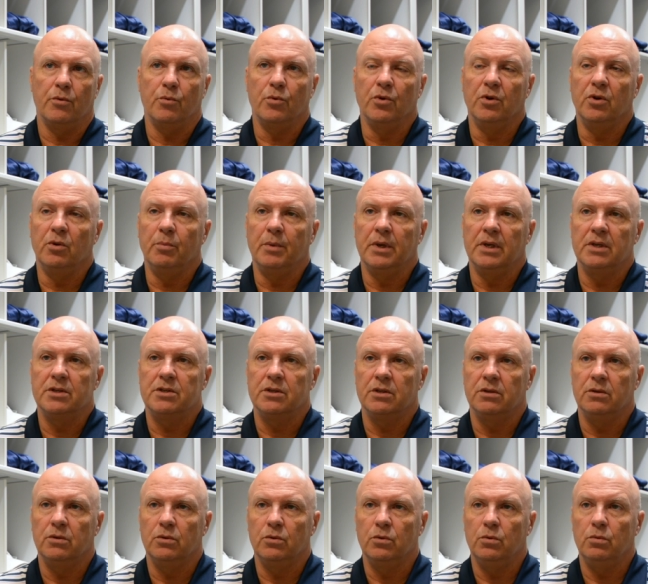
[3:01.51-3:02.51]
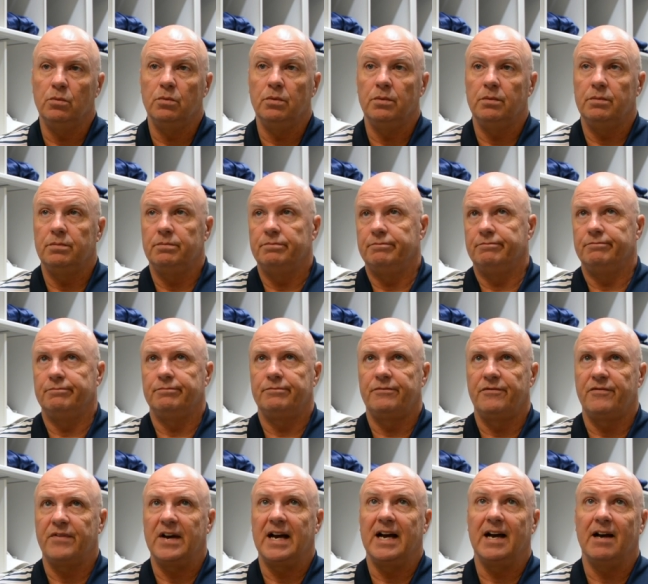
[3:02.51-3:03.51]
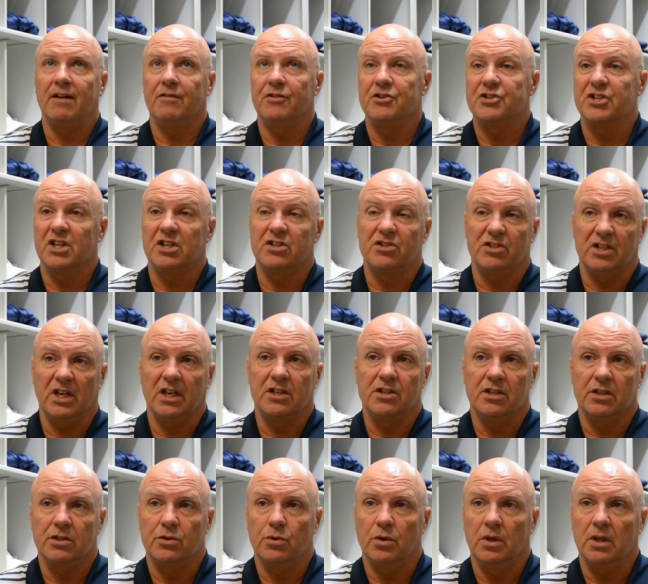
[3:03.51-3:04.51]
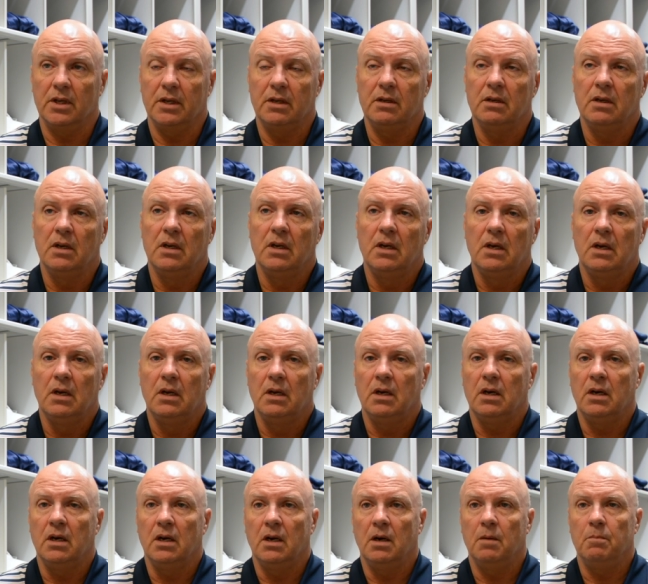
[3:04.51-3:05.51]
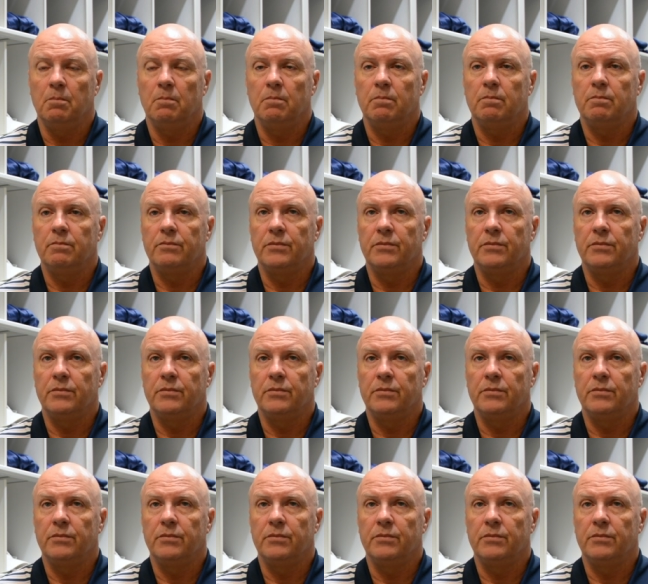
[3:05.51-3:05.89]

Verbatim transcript: room into five or six sections, really. Um,